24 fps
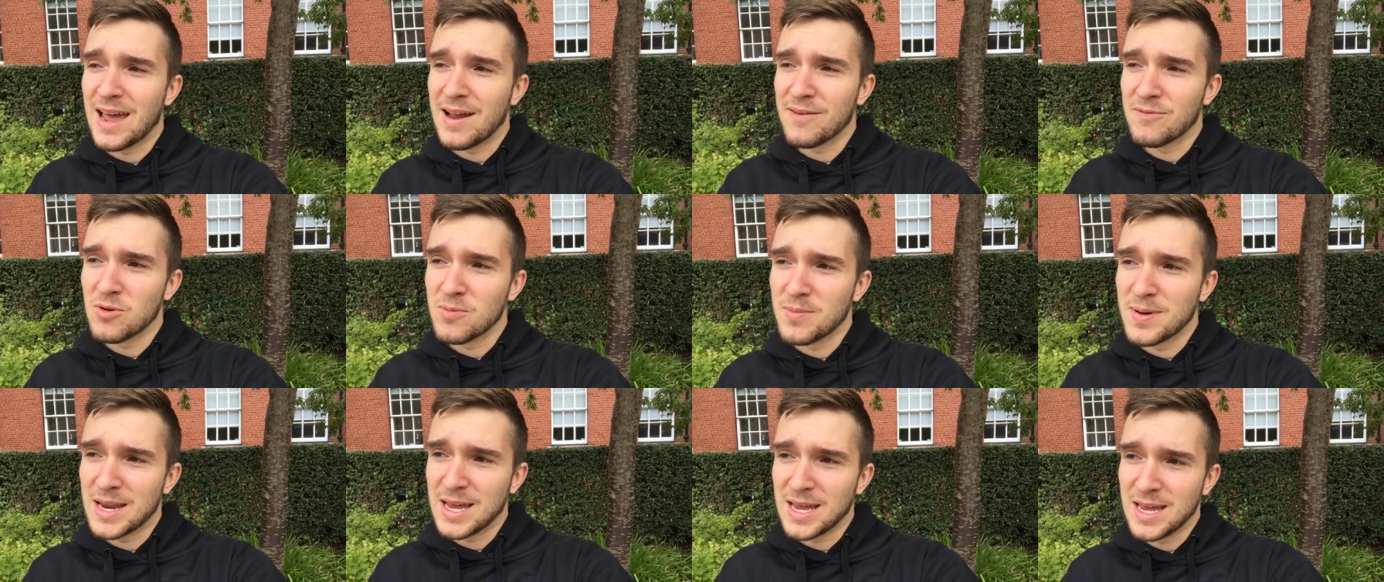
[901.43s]
get
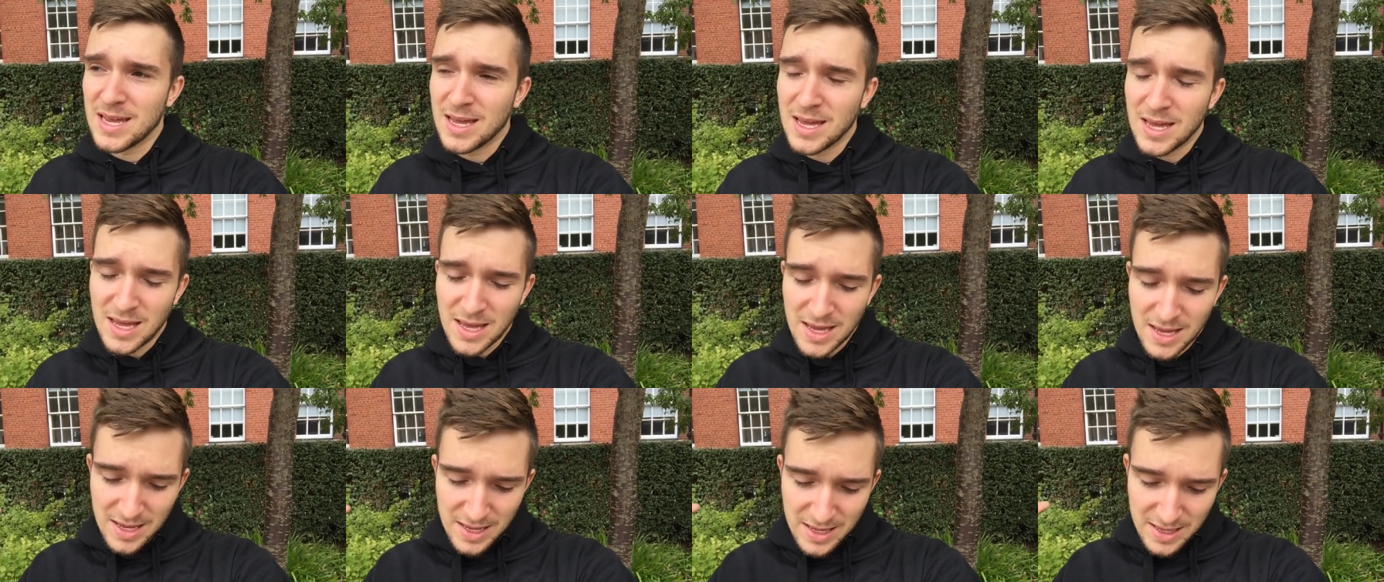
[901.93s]
everybody
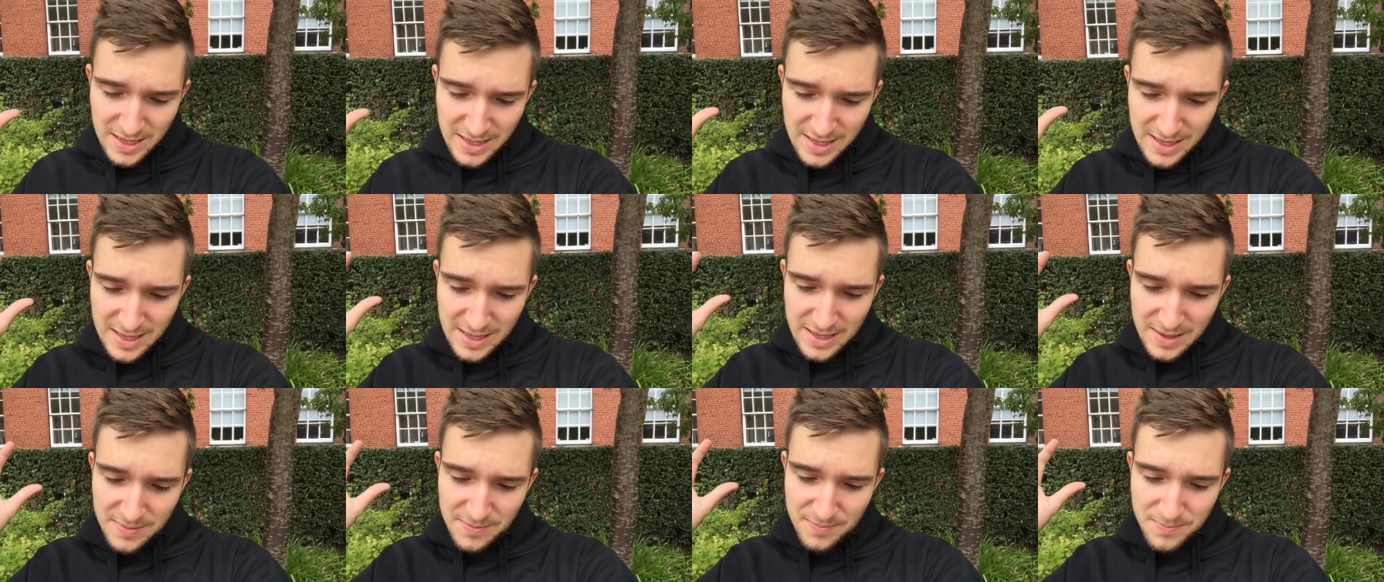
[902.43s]

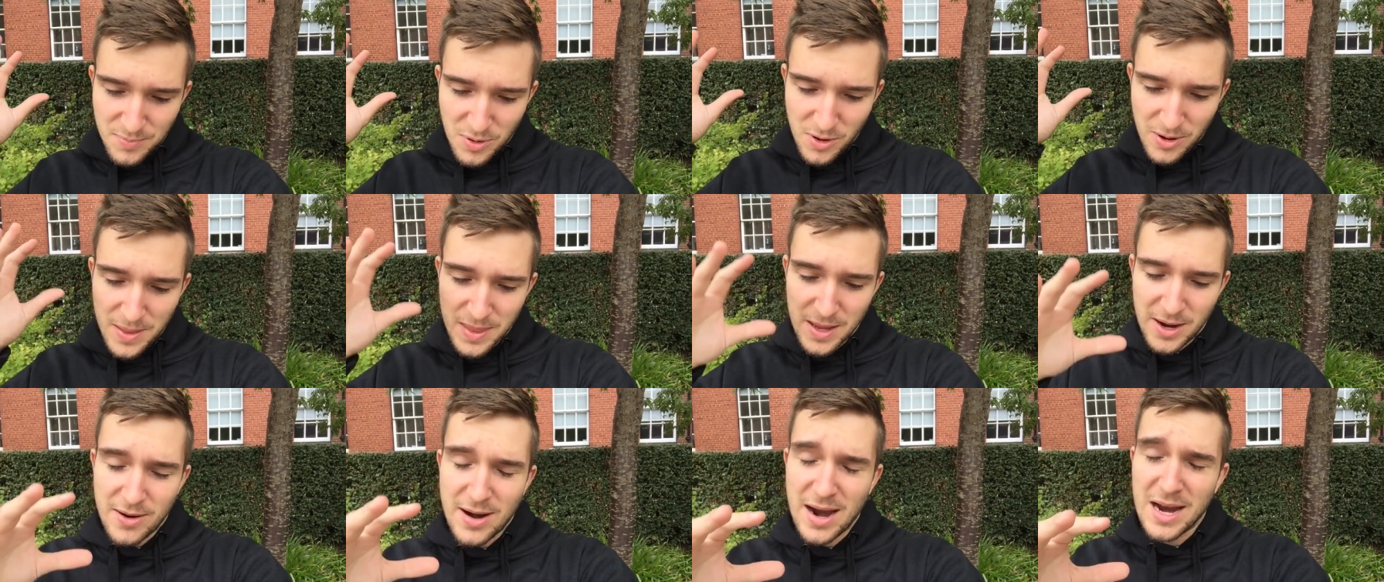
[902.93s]

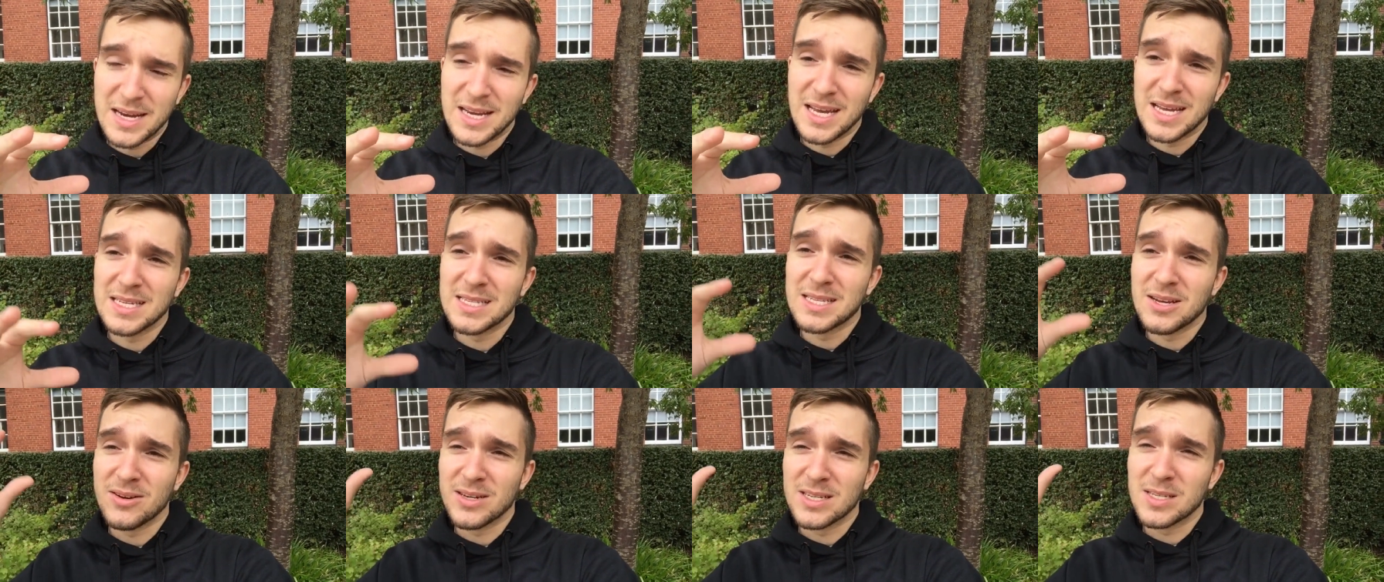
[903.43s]
putting their
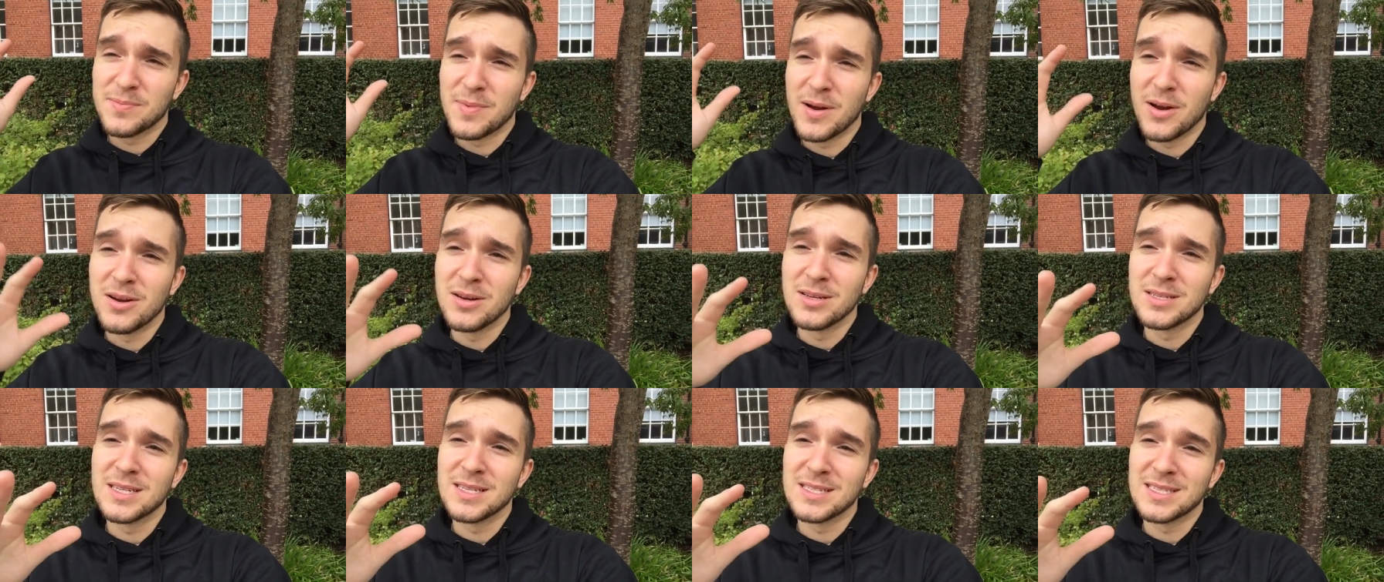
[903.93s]
ideas, their
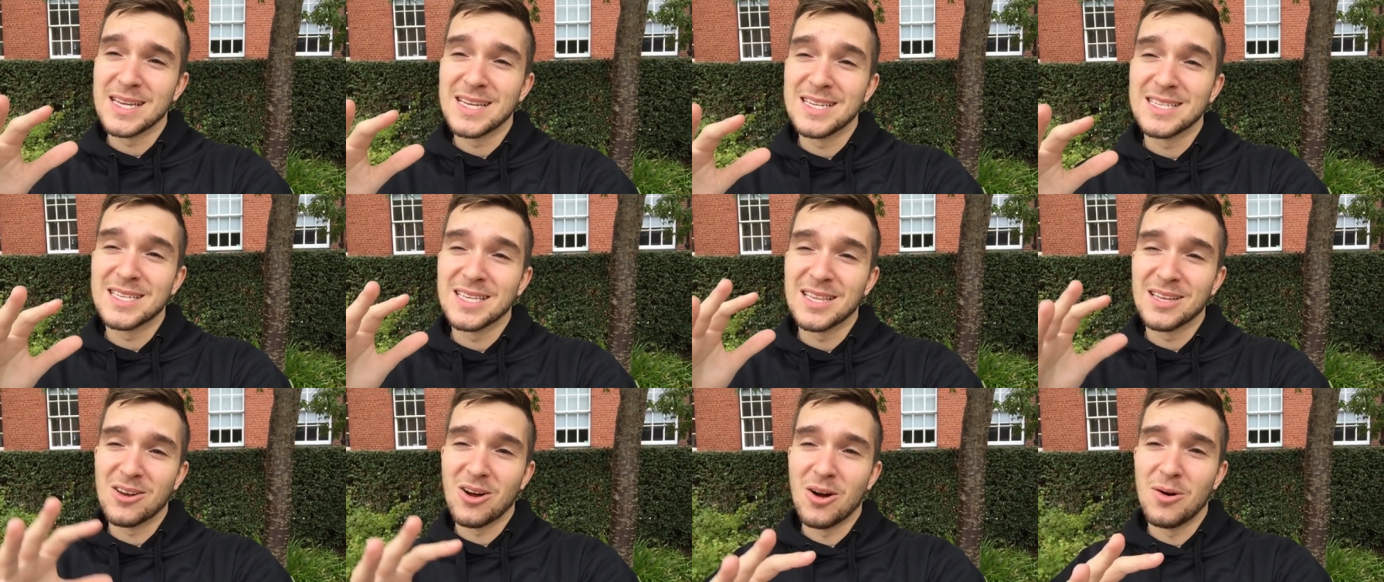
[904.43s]
experiences
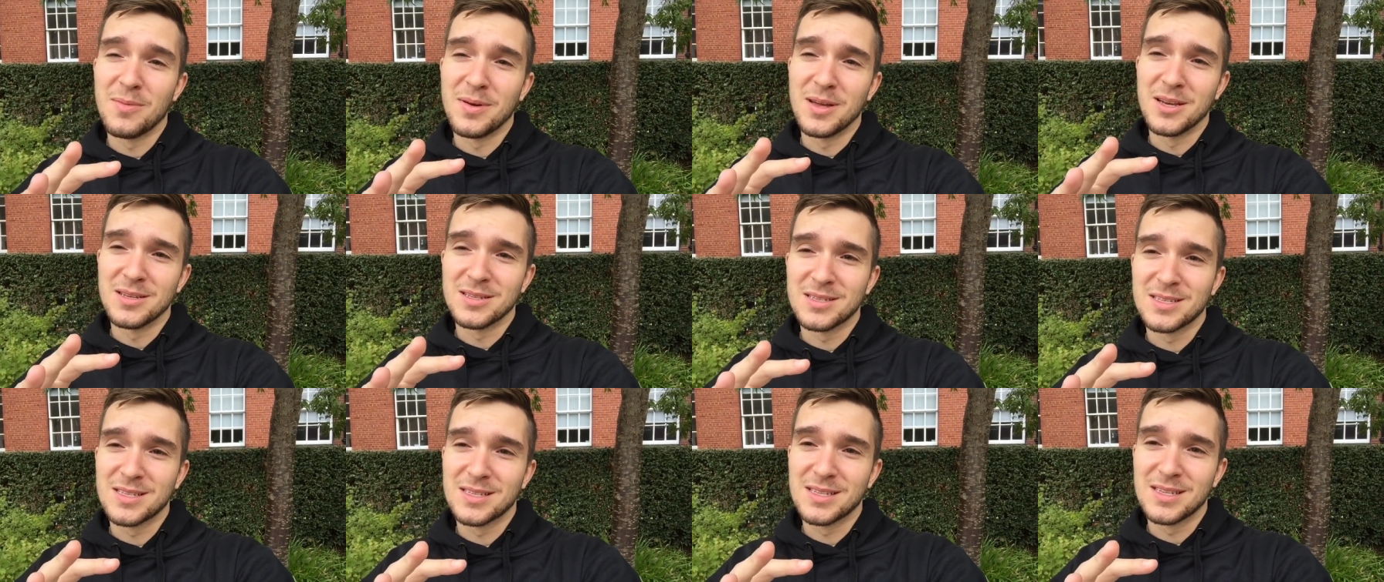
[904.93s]
into the
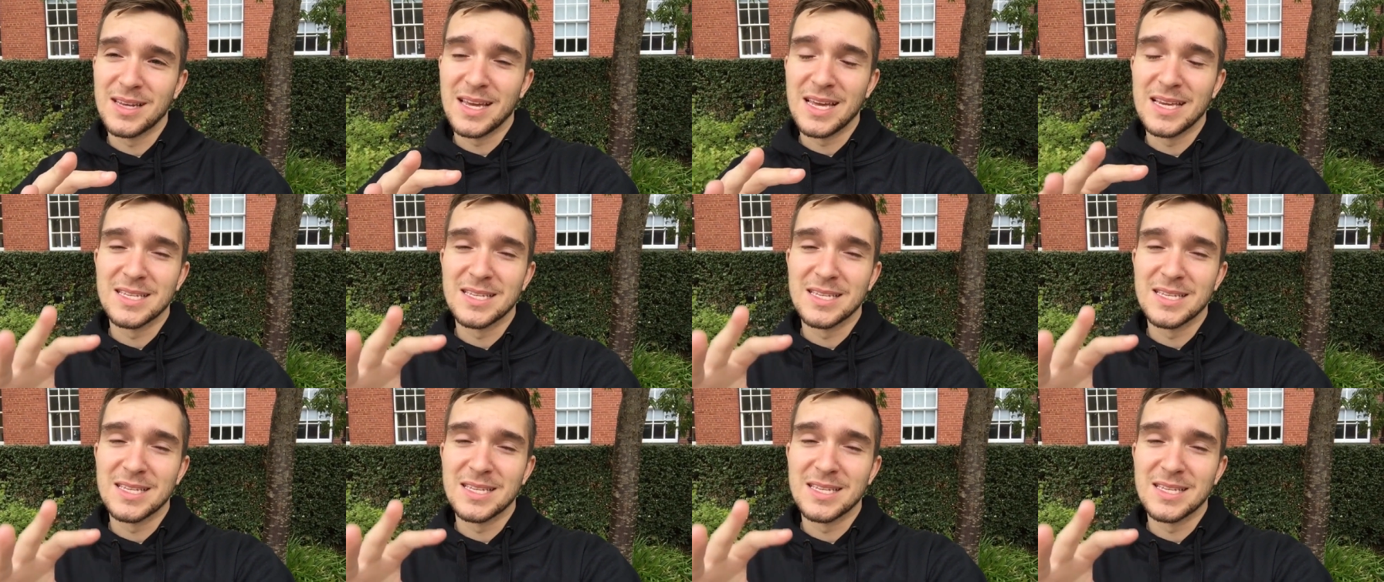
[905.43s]
comments,